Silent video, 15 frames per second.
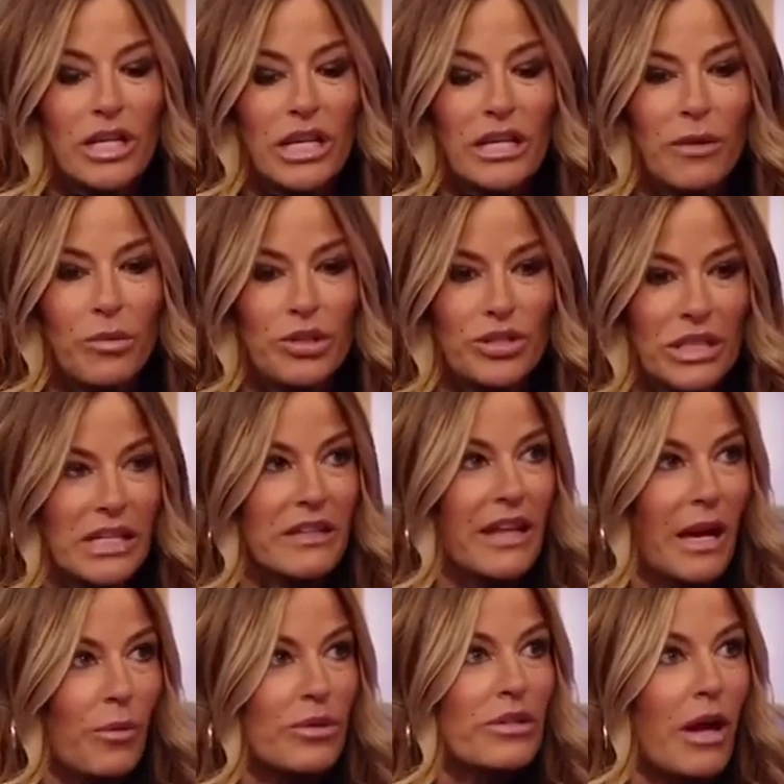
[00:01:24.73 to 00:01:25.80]
We're seeing that
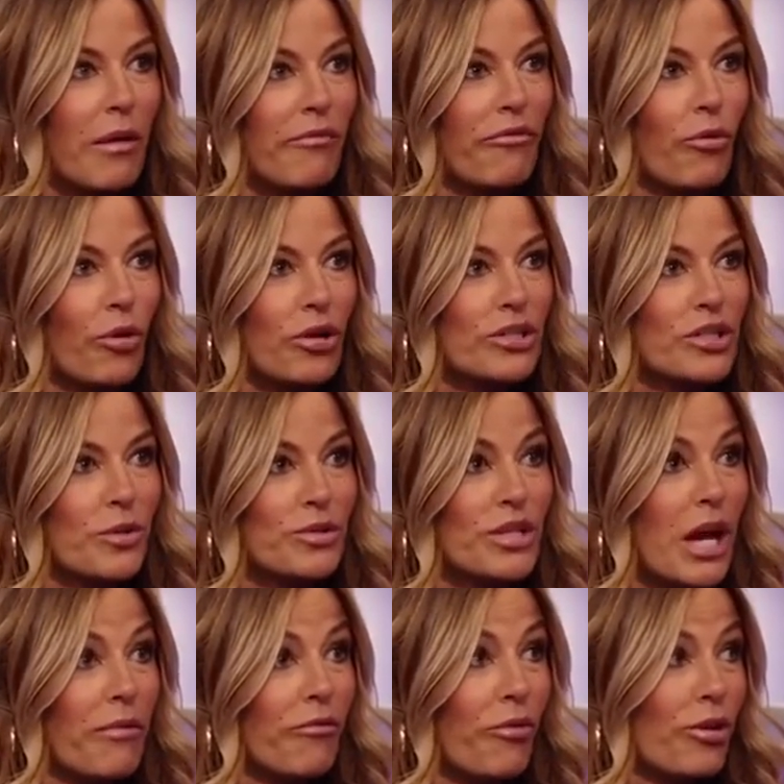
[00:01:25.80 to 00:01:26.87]
with Tom Ford. So
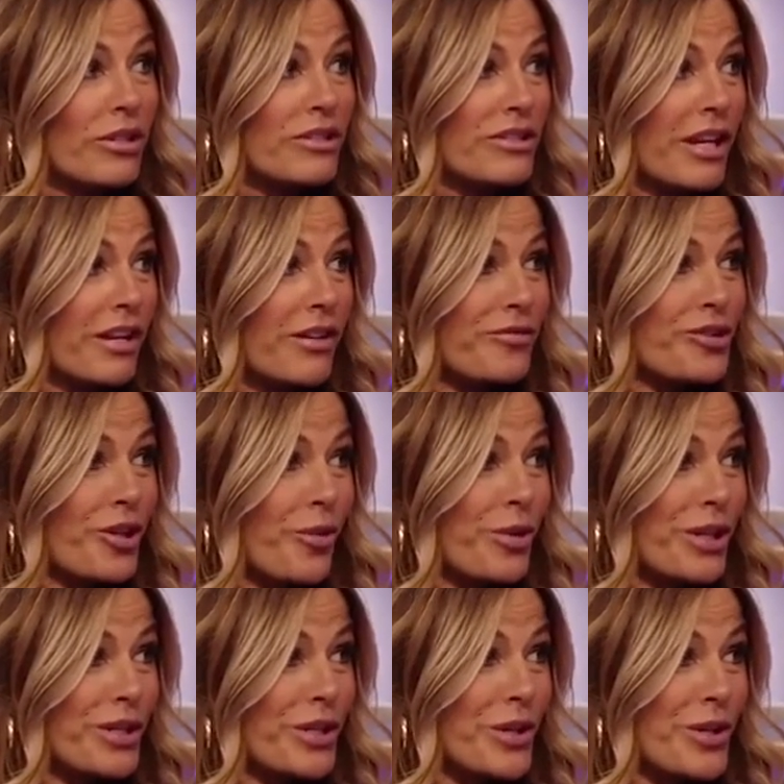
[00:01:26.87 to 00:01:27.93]
Tom Ford, instead of showing
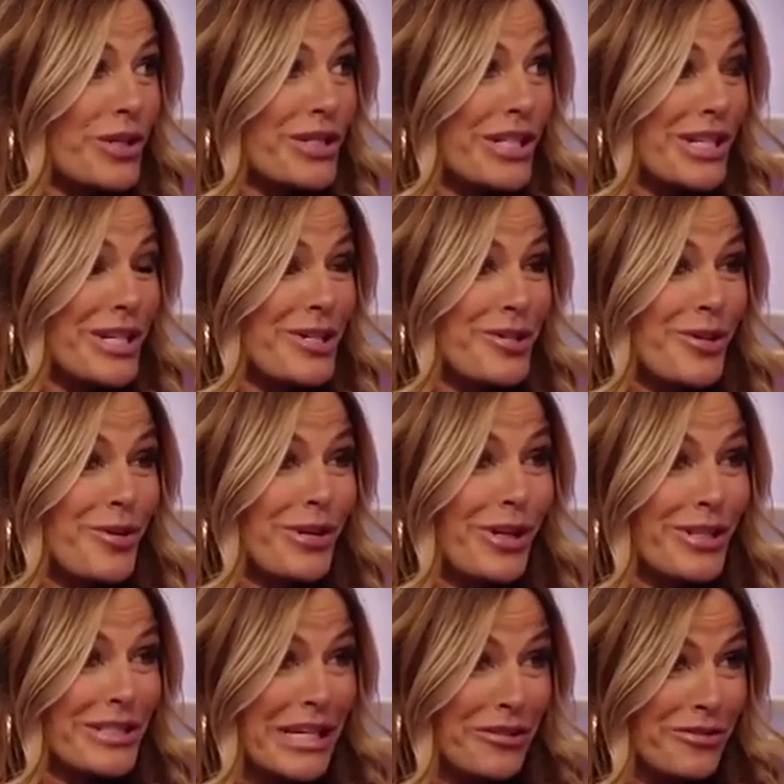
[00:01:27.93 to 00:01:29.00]
in New York City, he showed in
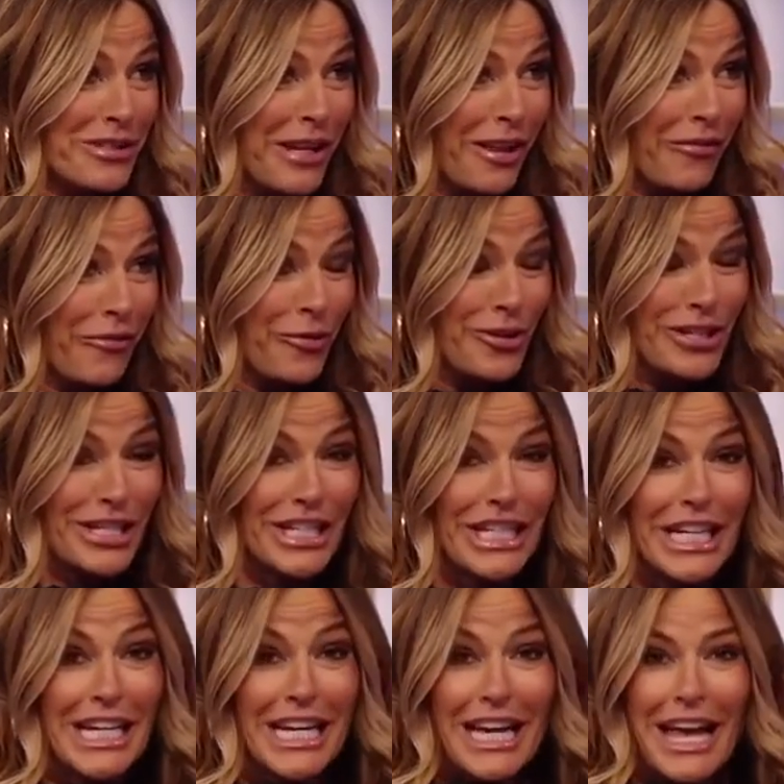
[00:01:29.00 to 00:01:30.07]
Los Angeles, California,
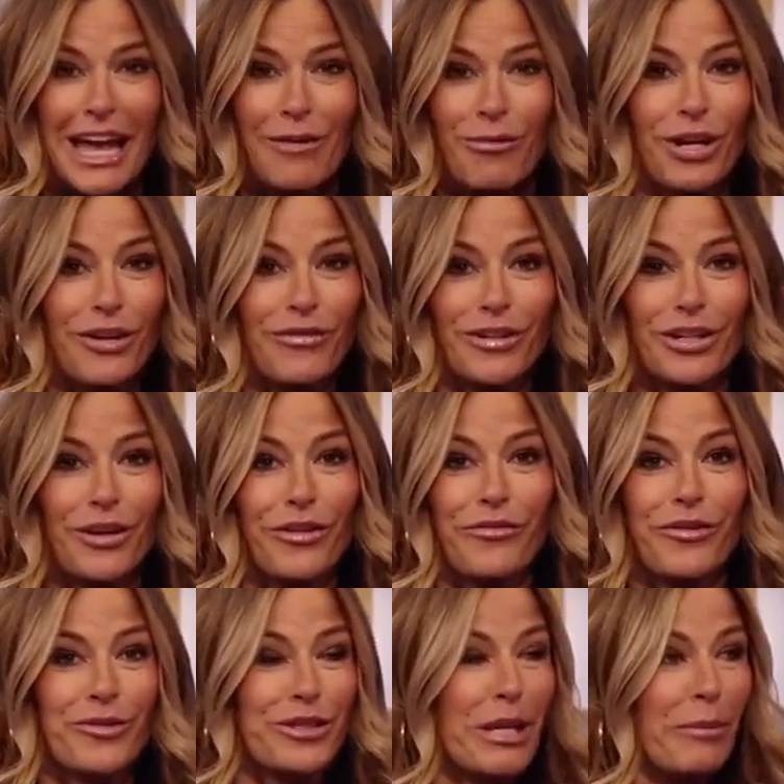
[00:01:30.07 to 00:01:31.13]
and one of the
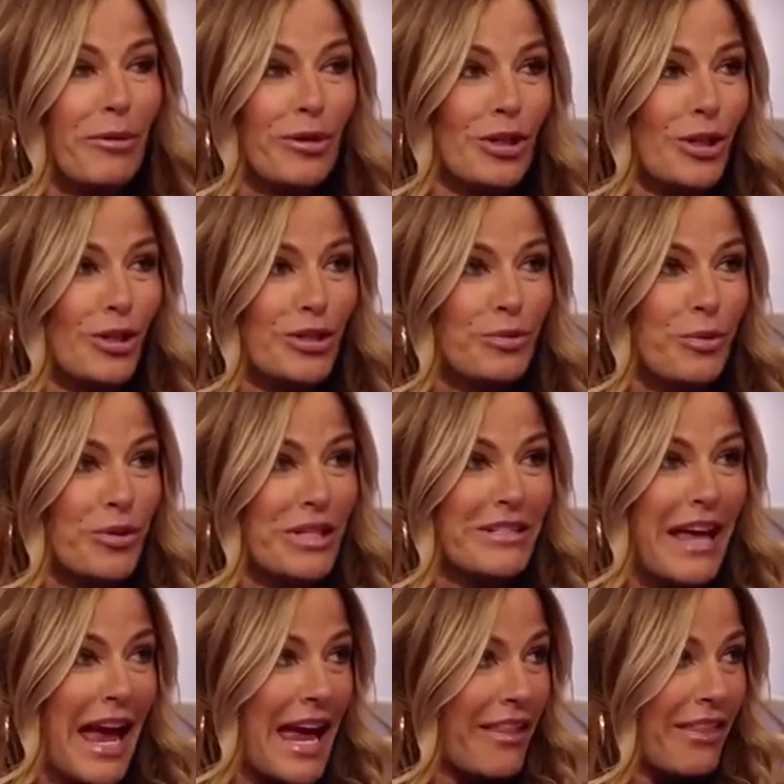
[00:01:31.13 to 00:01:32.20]
first couple of looks were these
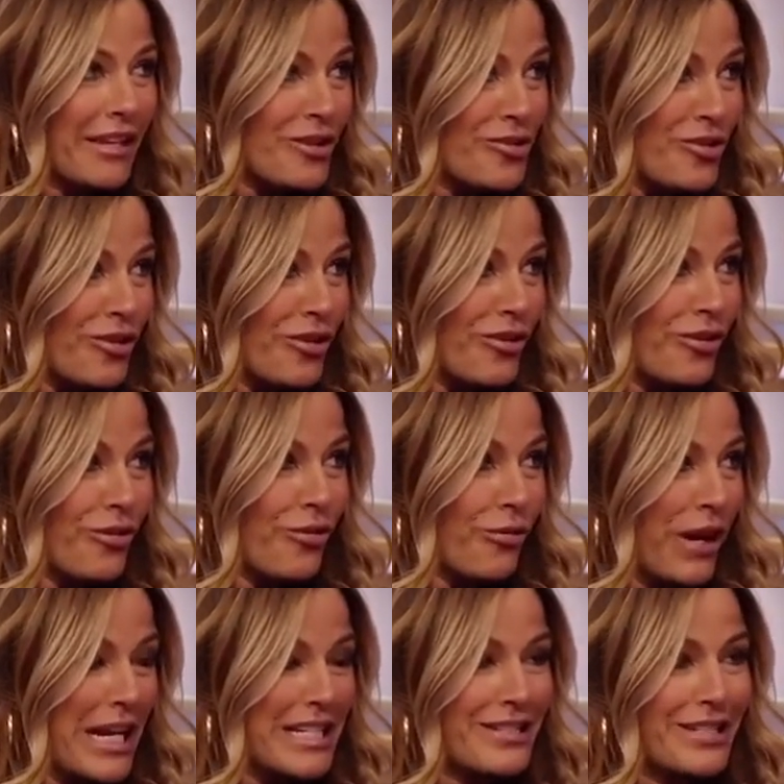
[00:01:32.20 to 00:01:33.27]
athleisure,
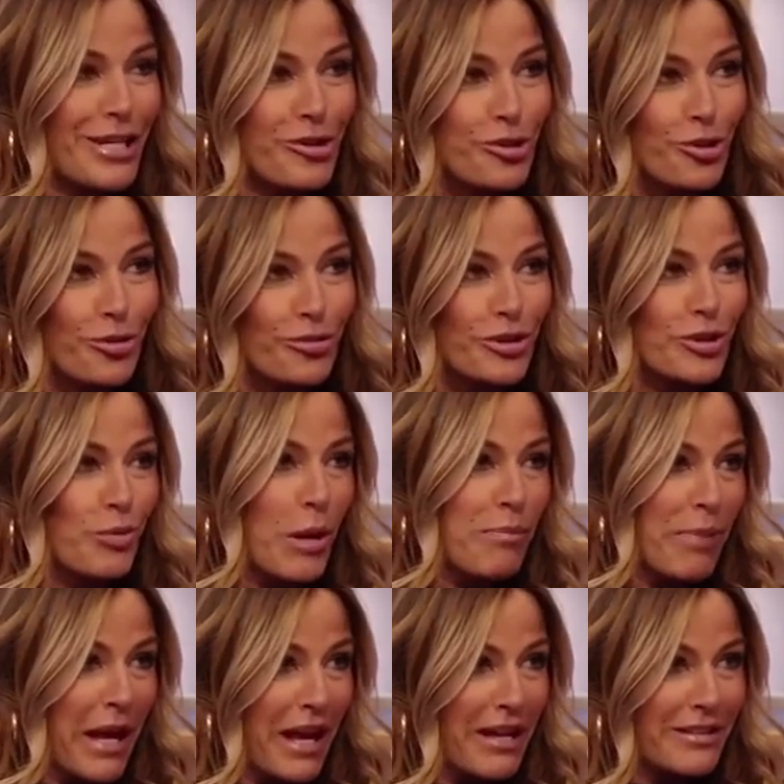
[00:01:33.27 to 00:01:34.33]
great t-shirts,
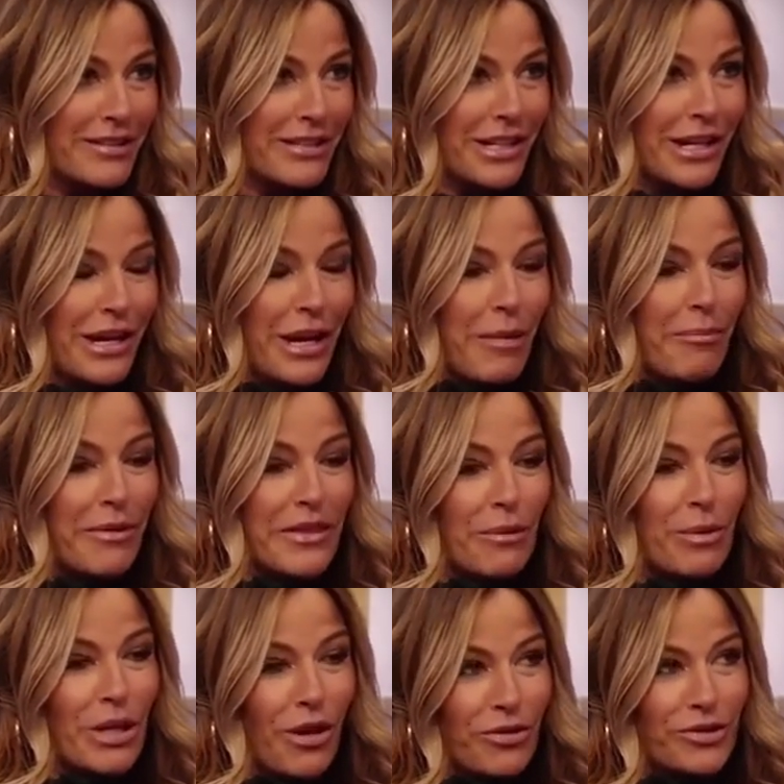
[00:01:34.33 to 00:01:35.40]
sweatpants. But then we
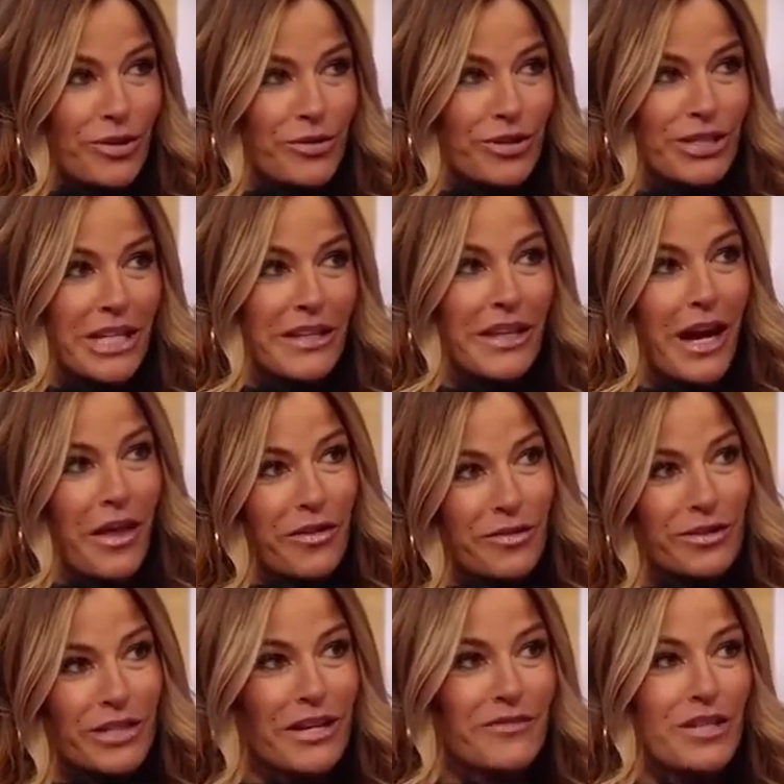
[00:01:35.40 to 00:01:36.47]
also see the other
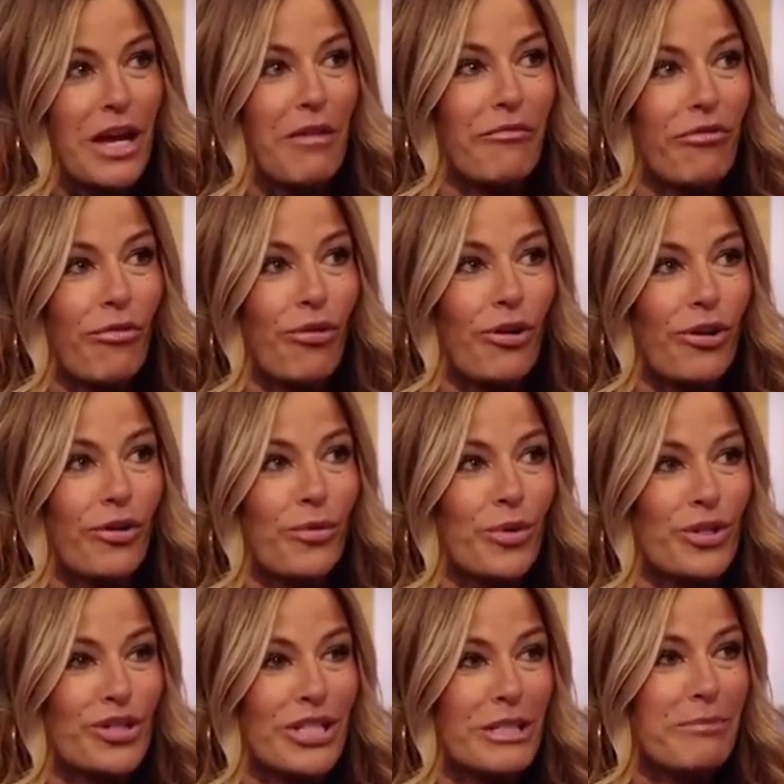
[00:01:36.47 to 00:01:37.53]
side of Tom Ford,
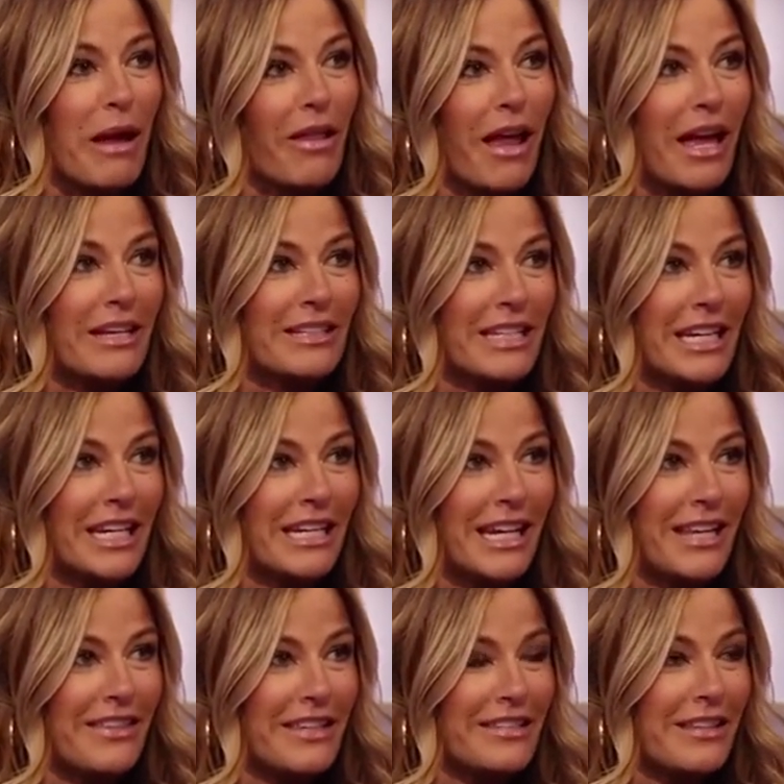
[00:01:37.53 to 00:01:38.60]
which is Bella Hadid in
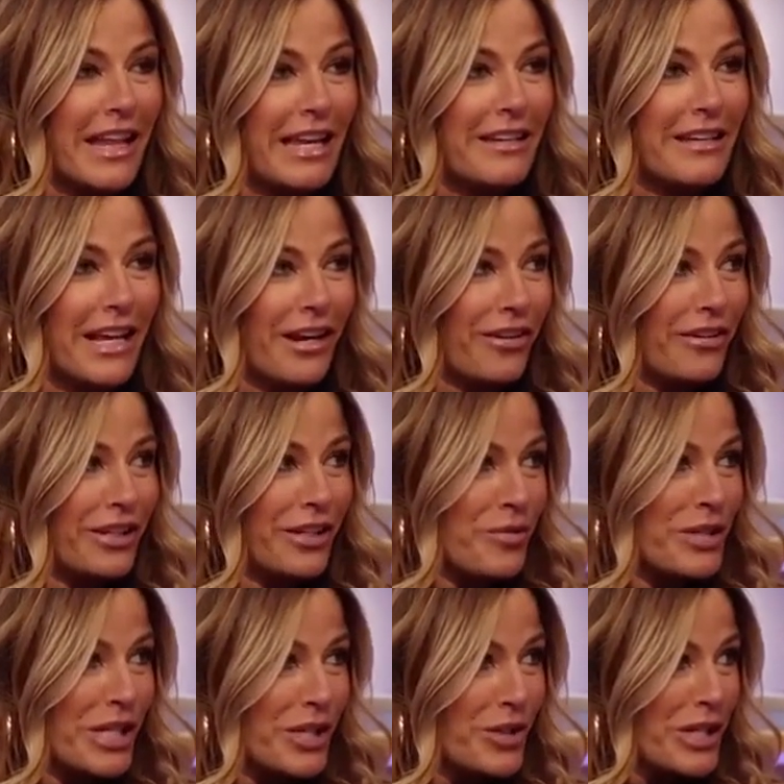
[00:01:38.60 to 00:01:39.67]
this like
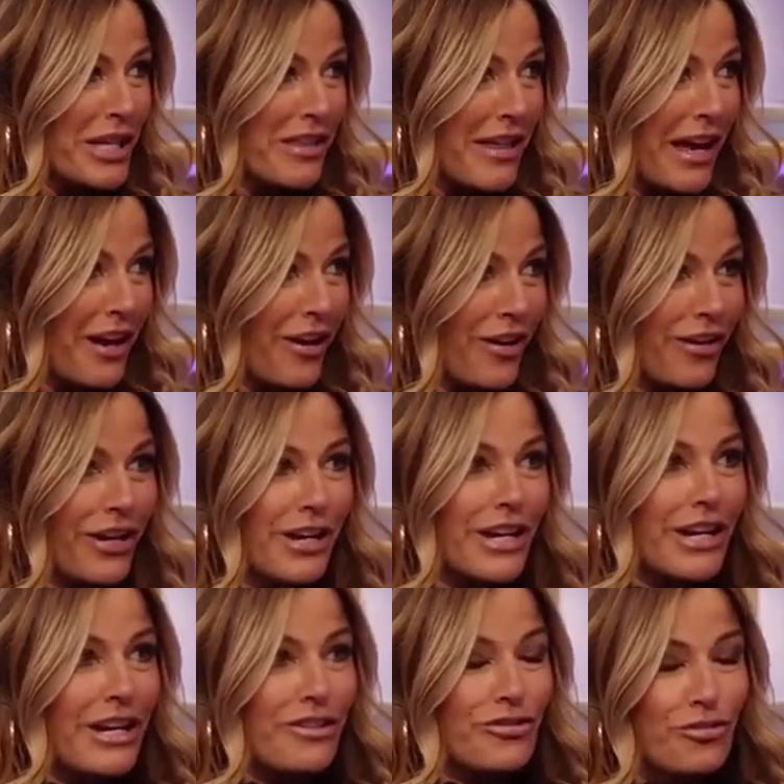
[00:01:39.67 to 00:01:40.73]
nearly there
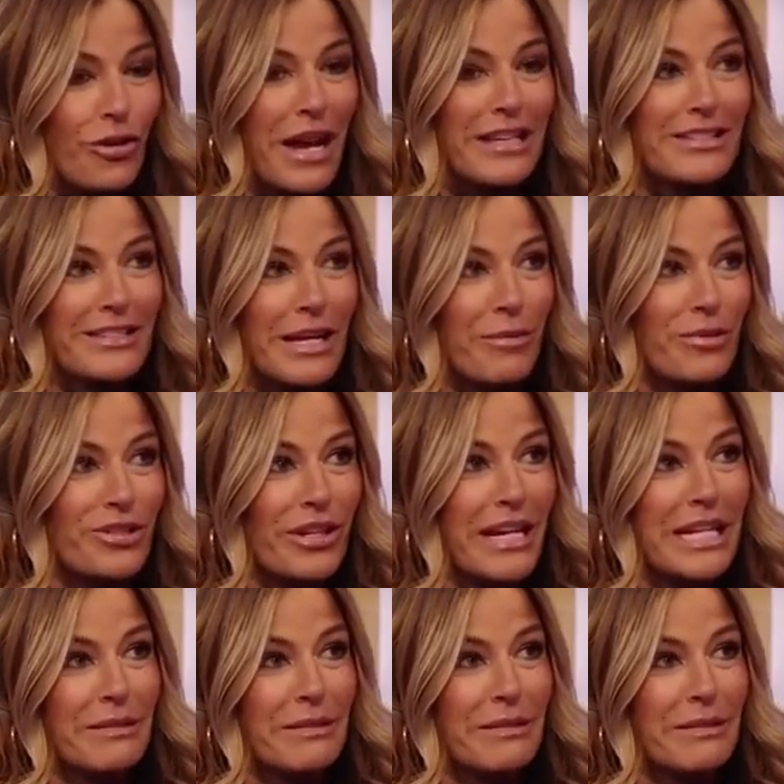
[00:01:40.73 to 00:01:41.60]
dress that was like,